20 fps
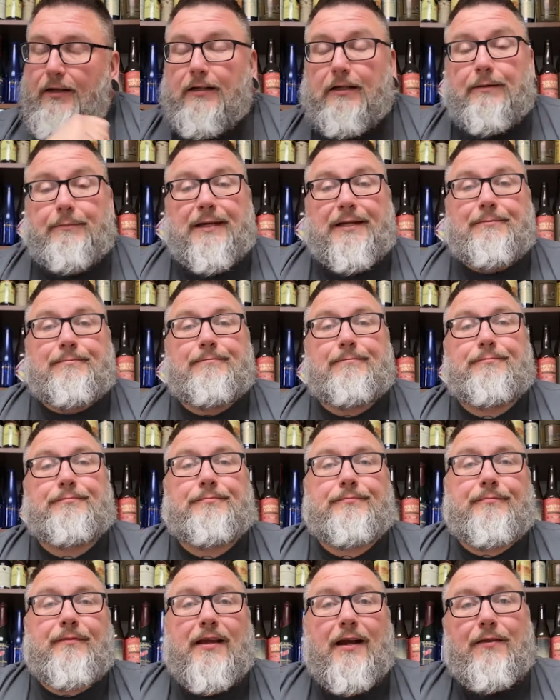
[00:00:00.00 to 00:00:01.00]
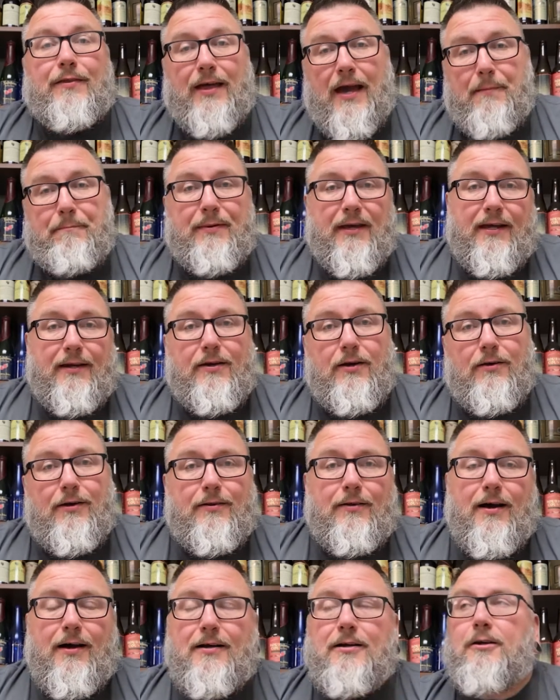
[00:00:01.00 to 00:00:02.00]
I mean, that'd be a
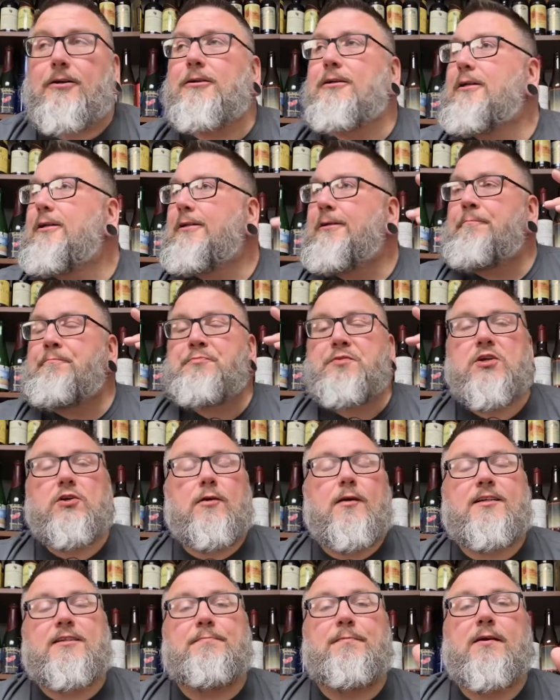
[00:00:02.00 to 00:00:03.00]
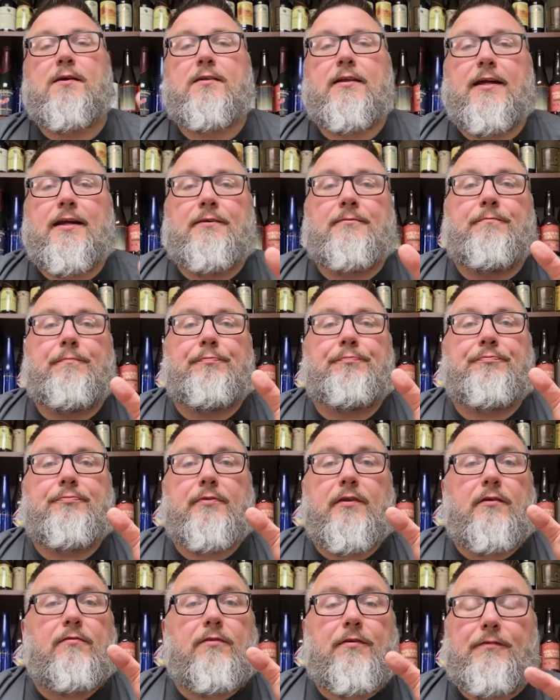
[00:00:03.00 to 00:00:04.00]
dark lager. Crisp, clean,
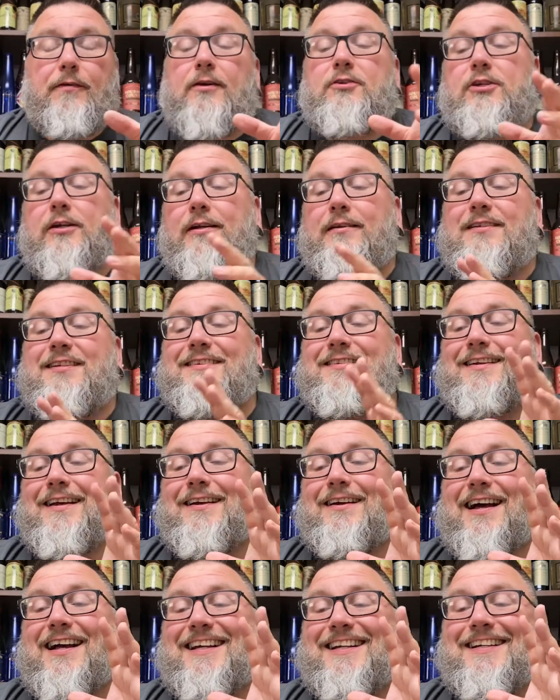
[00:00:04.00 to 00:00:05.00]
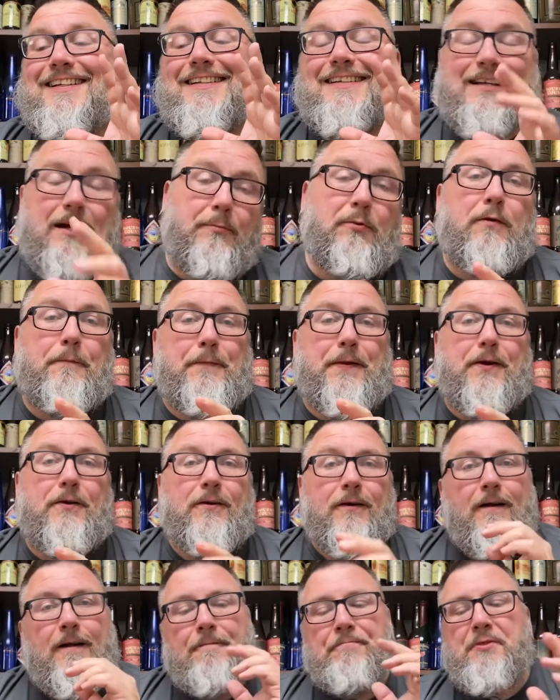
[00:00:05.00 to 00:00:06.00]
refreshing. This is a summer beer.
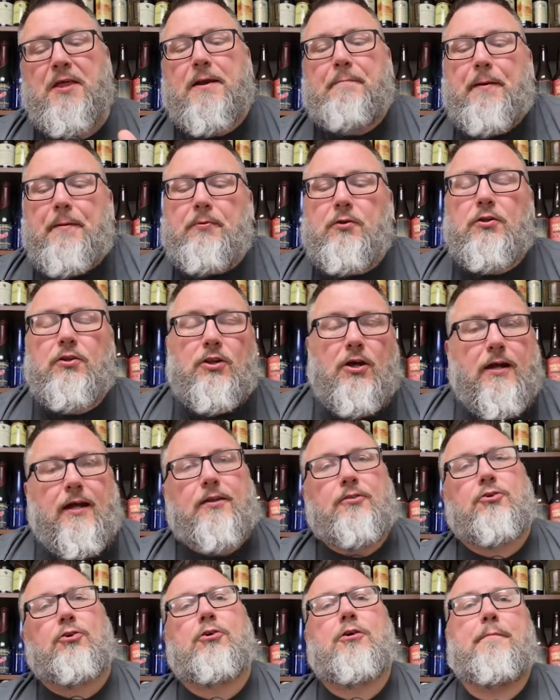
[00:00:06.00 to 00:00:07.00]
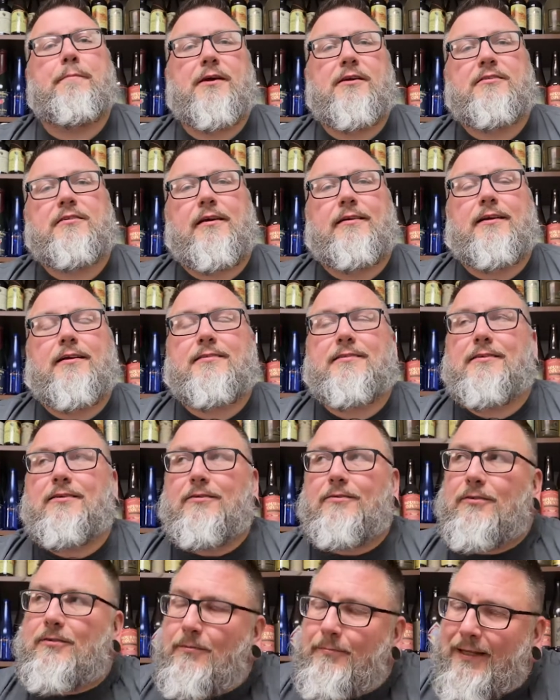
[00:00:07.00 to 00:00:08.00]
A lot of people look at darker beers like this and go,
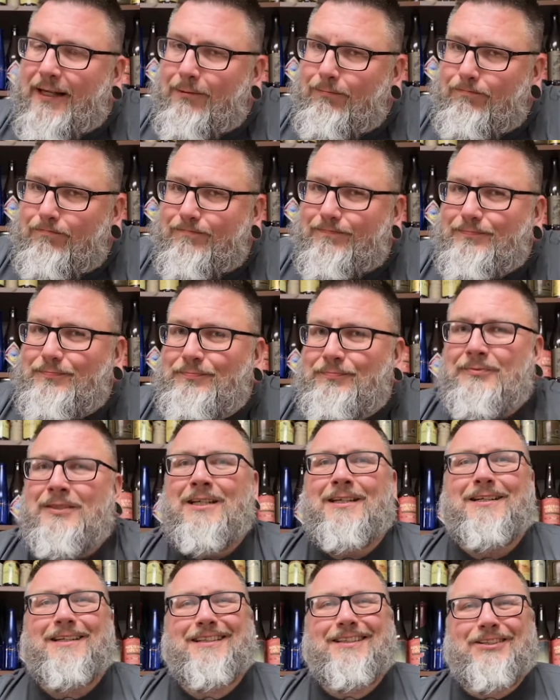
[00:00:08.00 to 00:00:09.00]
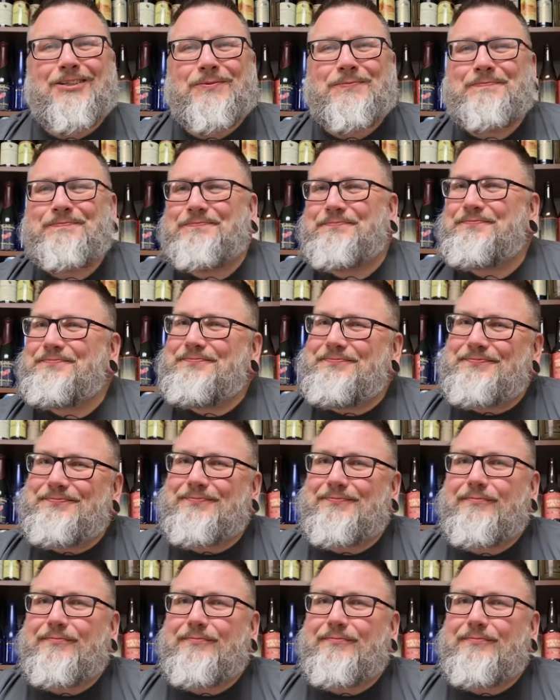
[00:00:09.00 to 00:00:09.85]
oh man, you know, mm,